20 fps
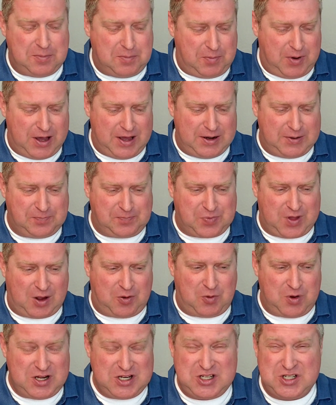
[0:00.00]
But
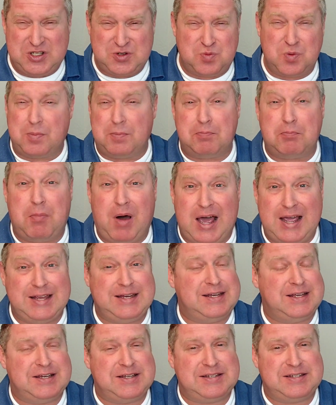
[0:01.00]
I want to just
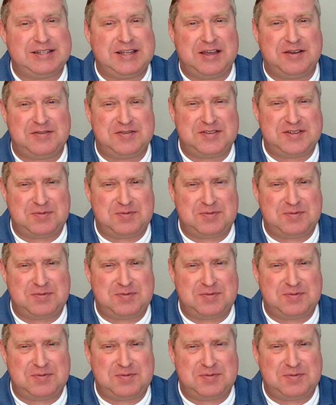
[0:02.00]
remind us of